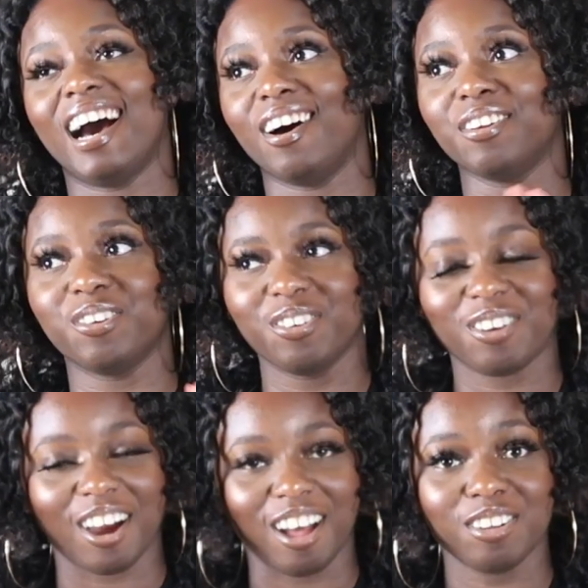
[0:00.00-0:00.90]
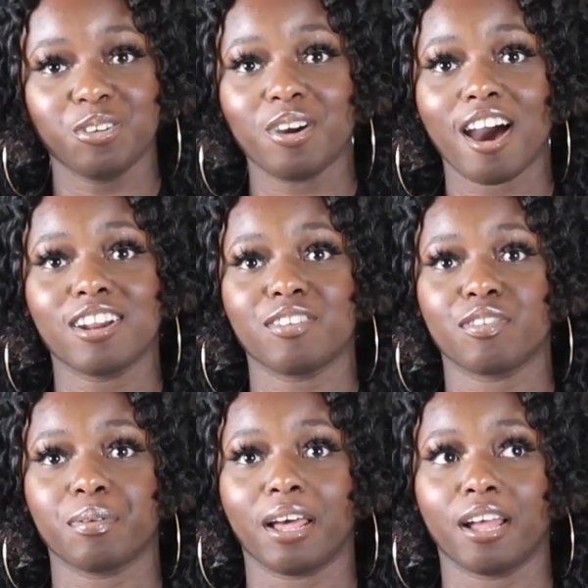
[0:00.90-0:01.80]
I only do cardio
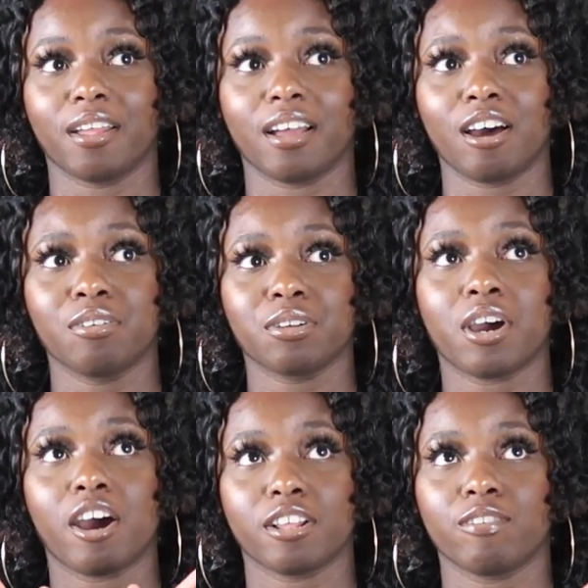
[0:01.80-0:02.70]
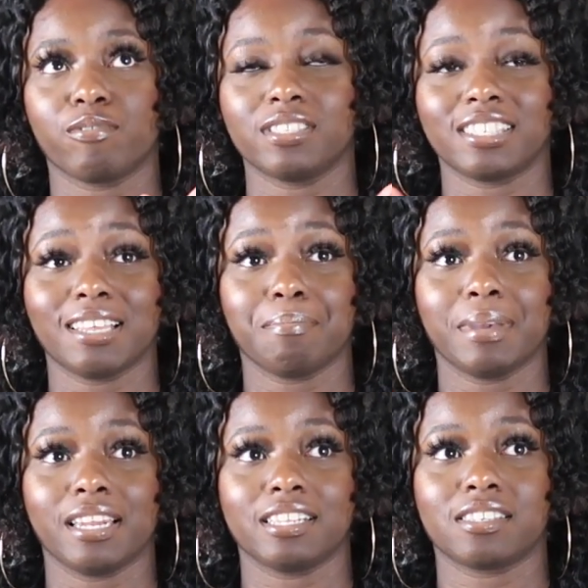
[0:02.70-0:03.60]
for
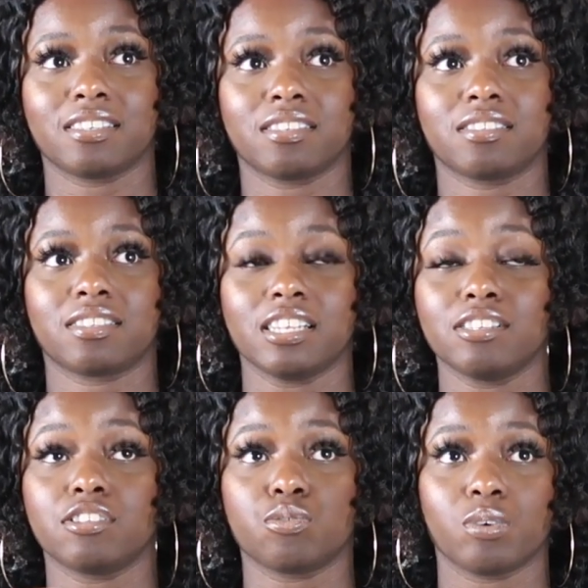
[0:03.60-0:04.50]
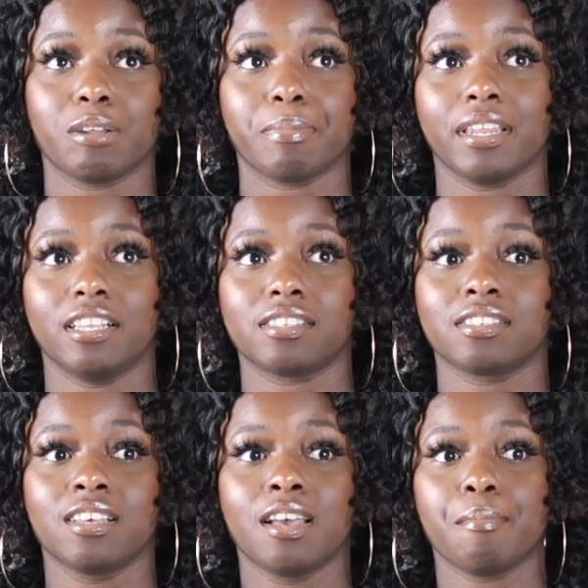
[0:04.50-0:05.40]
10 to 20 minutes
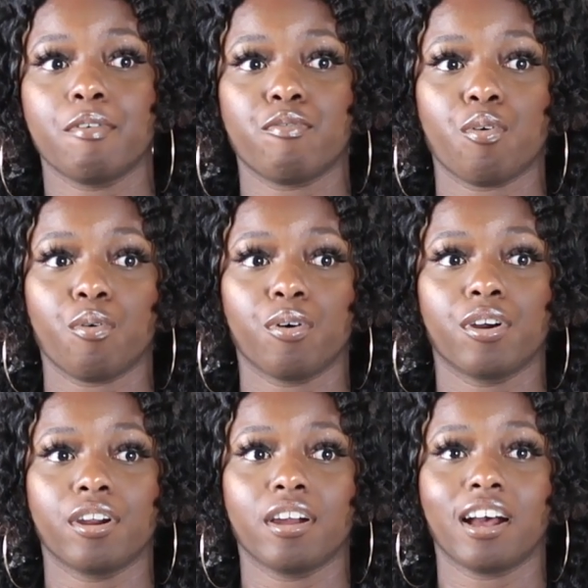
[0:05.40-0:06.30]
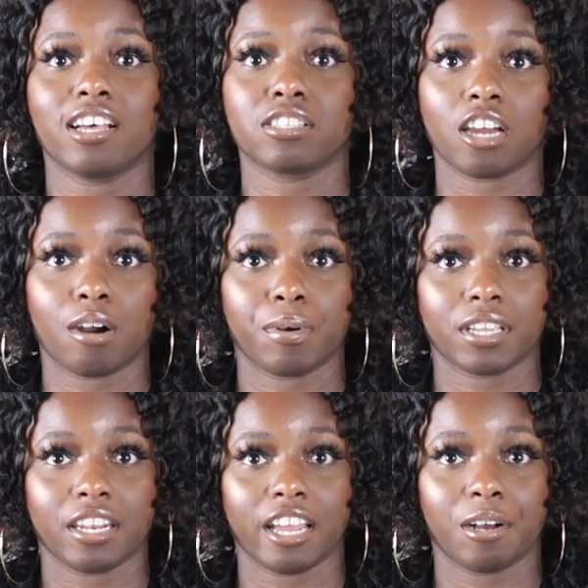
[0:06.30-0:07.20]
before I start
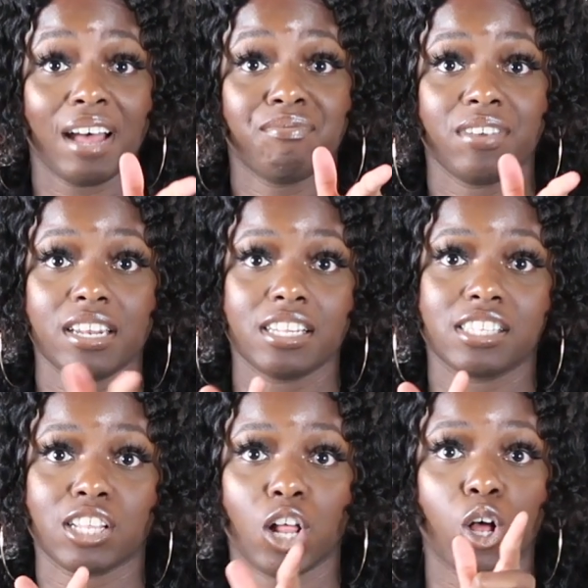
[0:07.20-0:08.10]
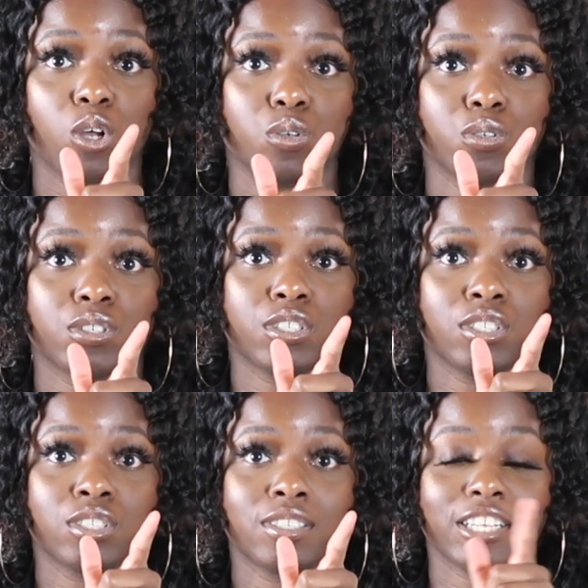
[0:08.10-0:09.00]
working out. Buy fitness clothes
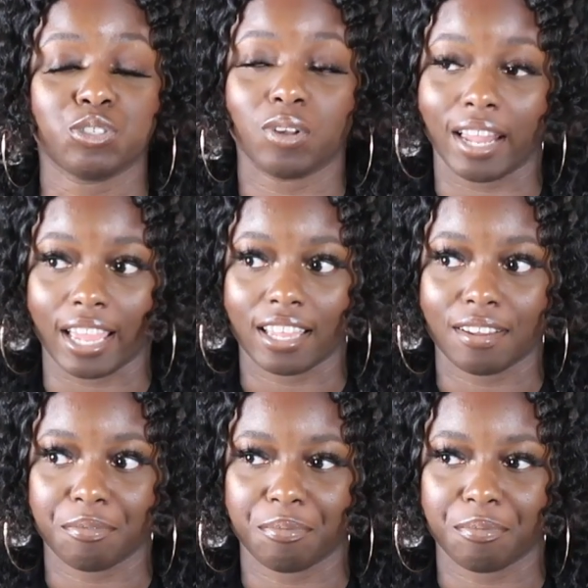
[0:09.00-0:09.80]
that you like,